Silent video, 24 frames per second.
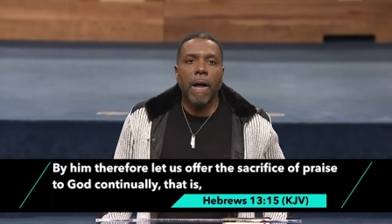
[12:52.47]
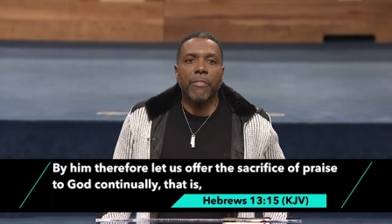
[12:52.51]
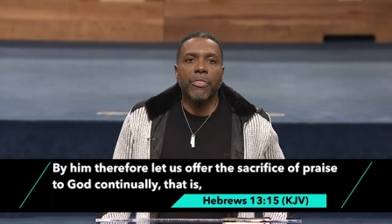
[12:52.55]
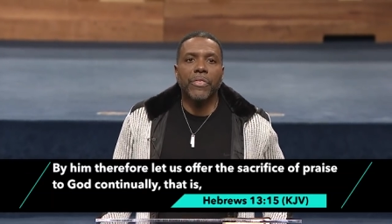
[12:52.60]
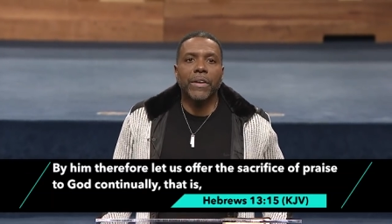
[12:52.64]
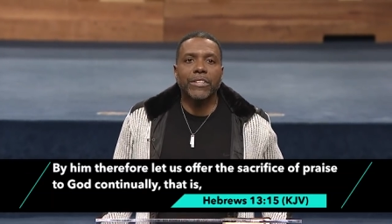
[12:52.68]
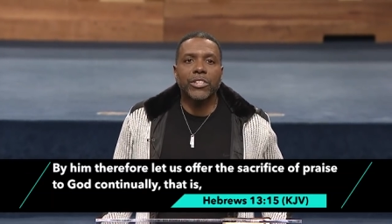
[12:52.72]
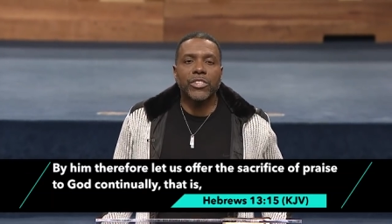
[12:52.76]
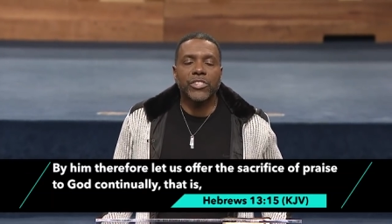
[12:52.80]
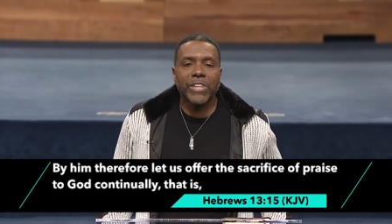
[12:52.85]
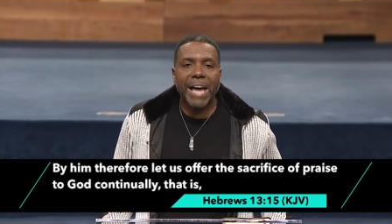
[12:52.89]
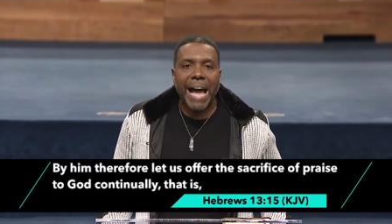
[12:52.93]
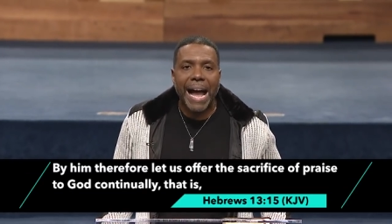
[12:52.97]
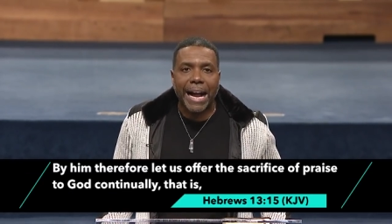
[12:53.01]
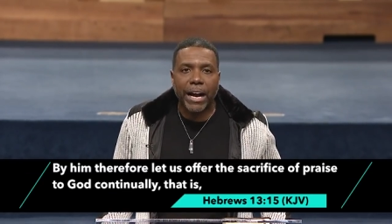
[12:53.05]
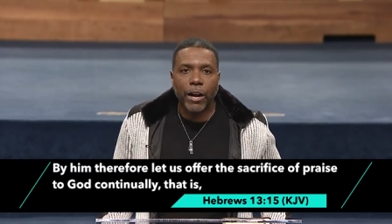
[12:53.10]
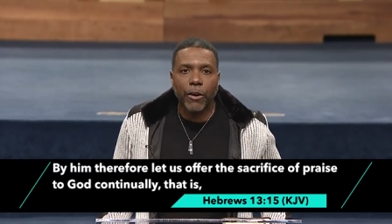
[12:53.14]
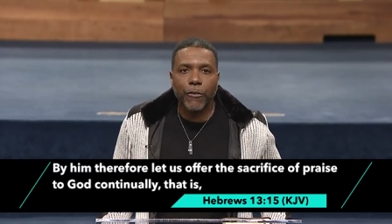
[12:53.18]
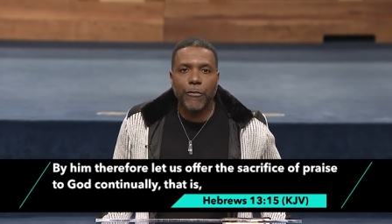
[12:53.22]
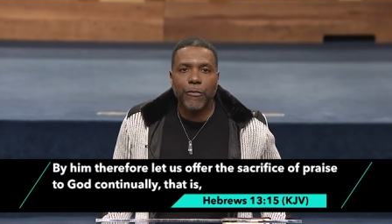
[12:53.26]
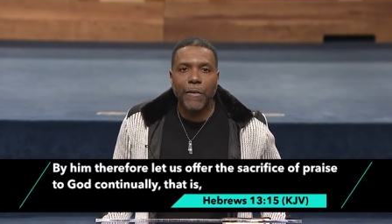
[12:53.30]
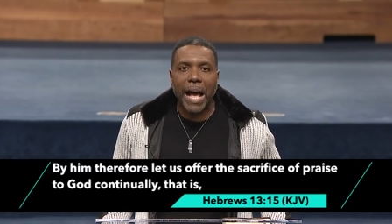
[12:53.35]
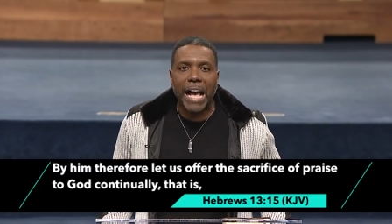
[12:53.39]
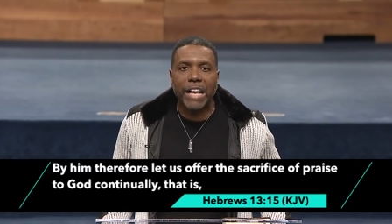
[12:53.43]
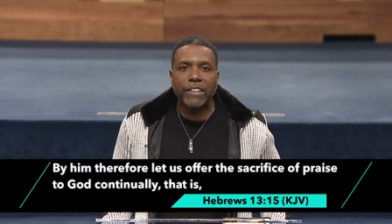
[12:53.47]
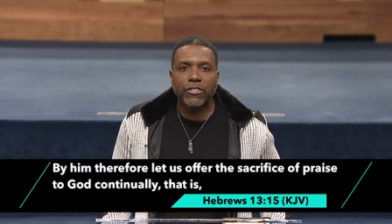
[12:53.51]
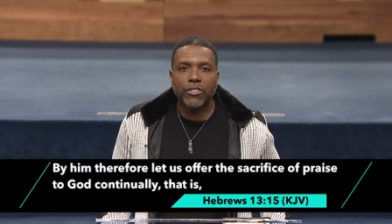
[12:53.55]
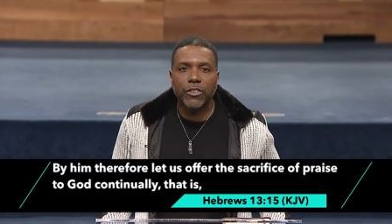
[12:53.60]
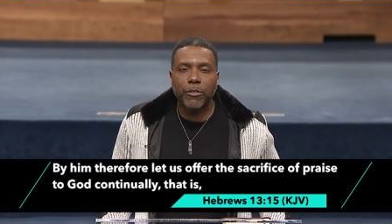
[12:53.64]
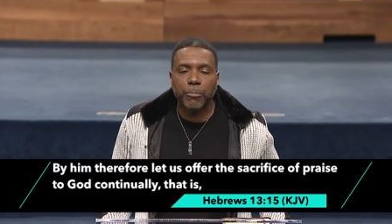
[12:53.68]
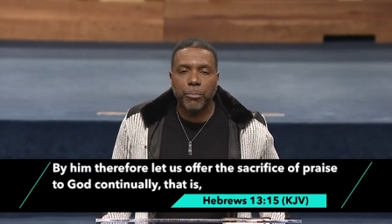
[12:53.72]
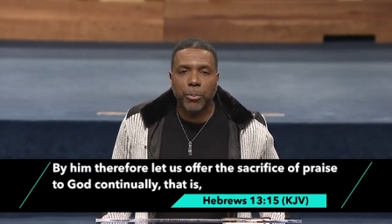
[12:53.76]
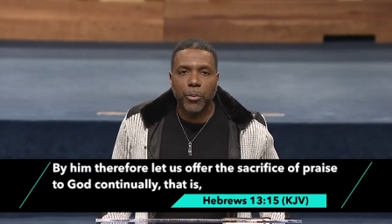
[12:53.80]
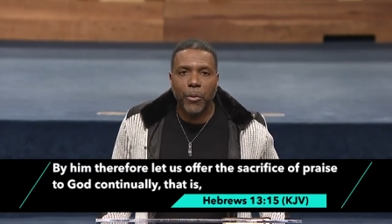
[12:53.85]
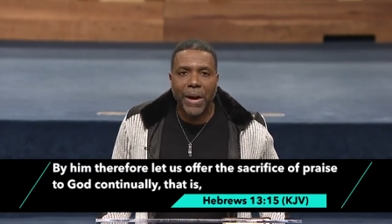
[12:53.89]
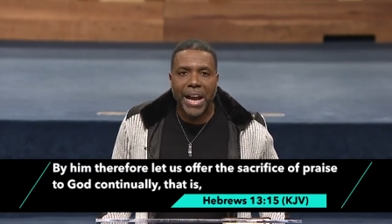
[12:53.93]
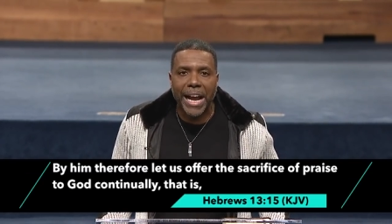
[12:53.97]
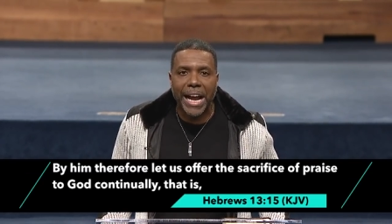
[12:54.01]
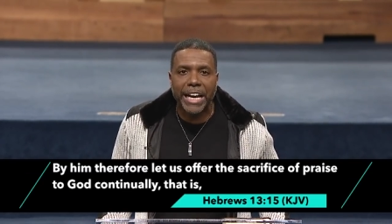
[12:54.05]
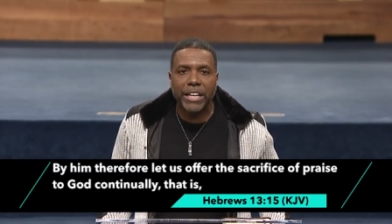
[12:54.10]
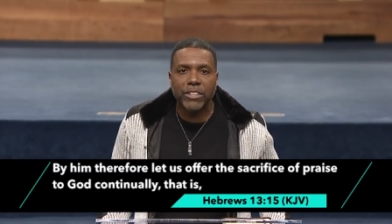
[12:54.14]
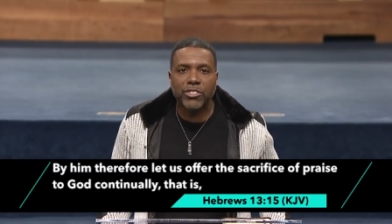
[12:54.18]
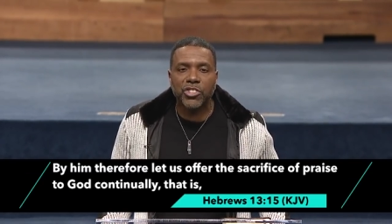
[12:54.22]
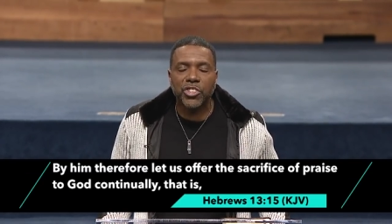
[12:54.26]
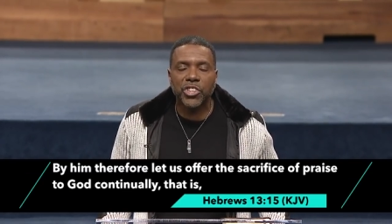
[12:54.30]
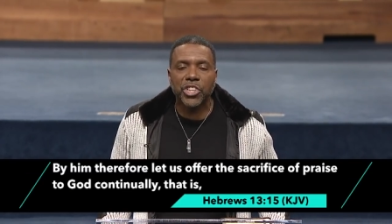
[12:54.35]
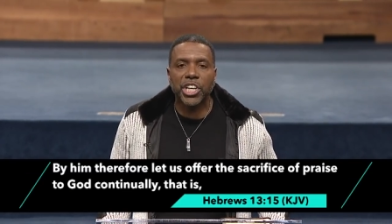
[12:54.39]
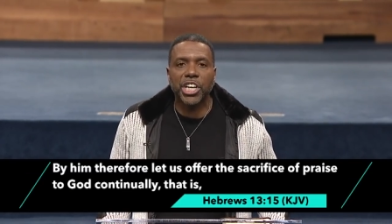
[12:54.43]
the sacrifice of
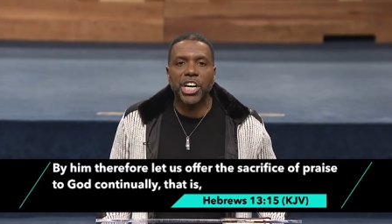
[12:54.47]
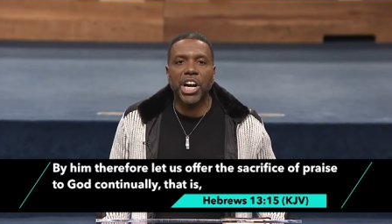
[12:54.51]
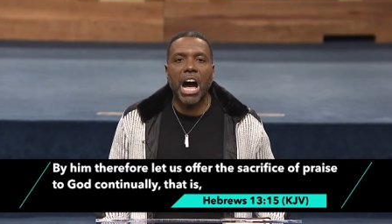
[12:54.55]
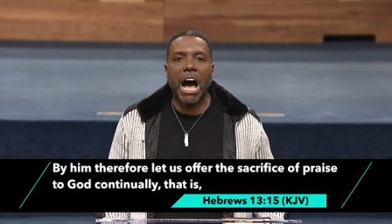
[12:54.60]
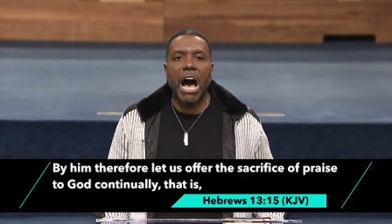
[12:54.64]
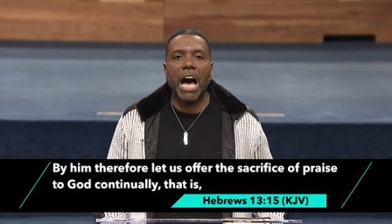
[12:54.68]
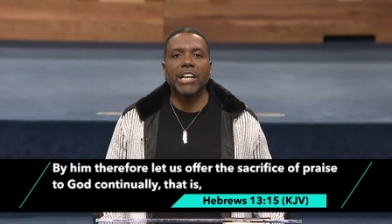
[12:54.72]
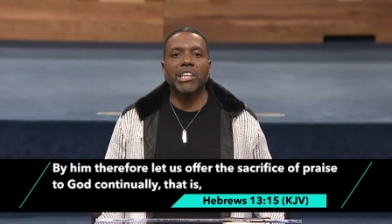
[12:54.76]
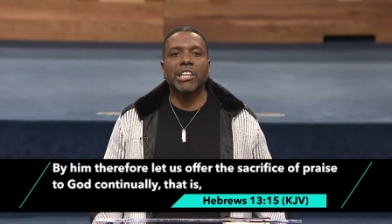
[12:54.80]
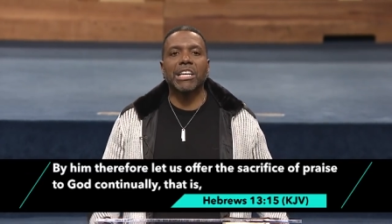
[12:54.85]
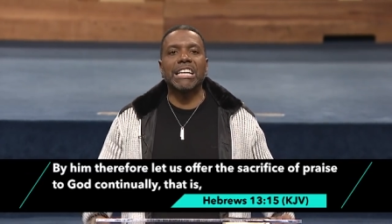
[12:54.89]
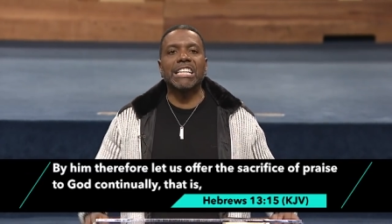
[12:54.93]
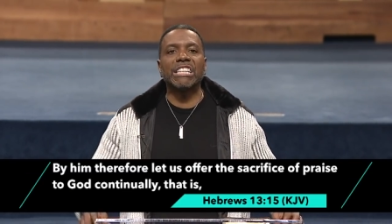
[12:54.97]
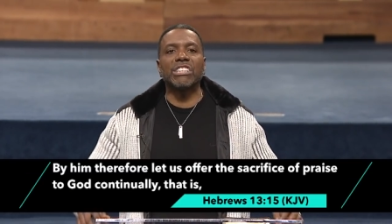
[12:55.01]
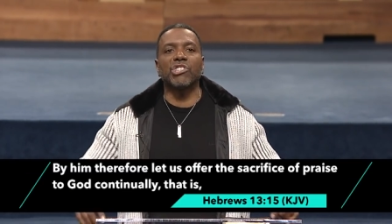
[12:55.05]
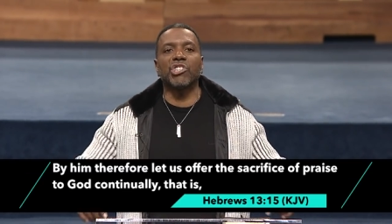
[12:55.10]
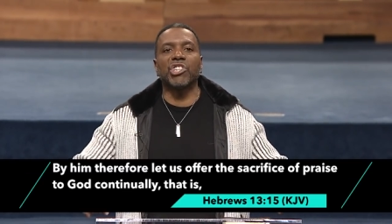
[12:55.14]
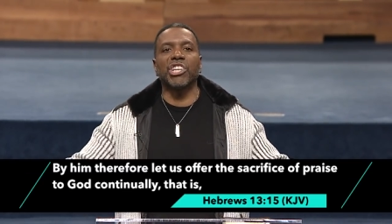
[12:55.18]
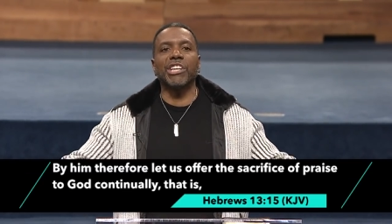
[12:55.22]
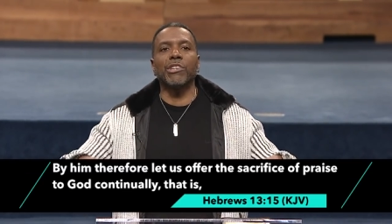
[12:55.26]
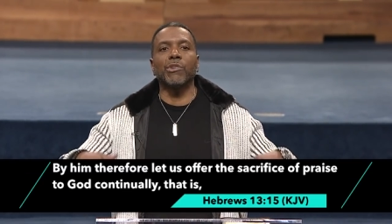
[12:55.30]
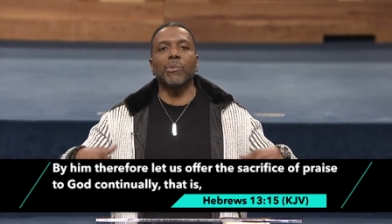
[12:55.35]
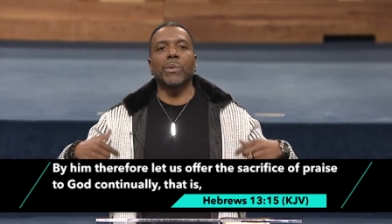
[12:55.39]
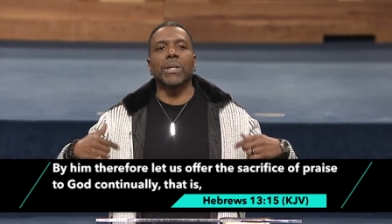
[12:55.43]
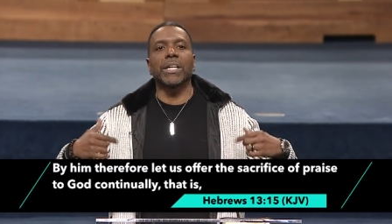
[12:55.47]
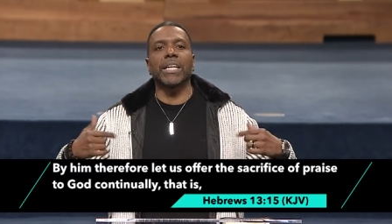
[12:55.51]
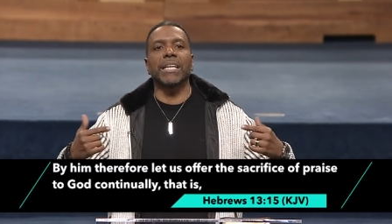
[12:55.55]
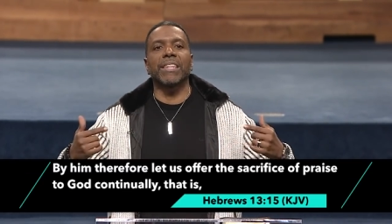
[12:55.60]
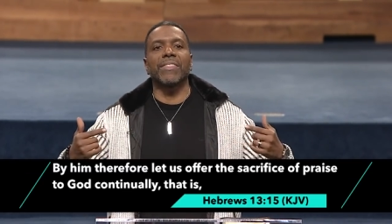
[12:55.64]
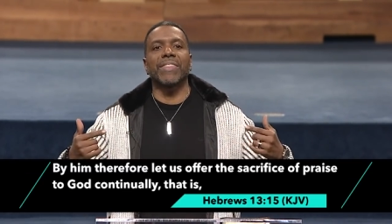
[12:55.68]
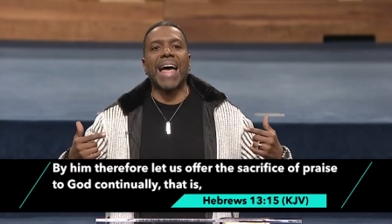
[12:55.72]
praise to God continually.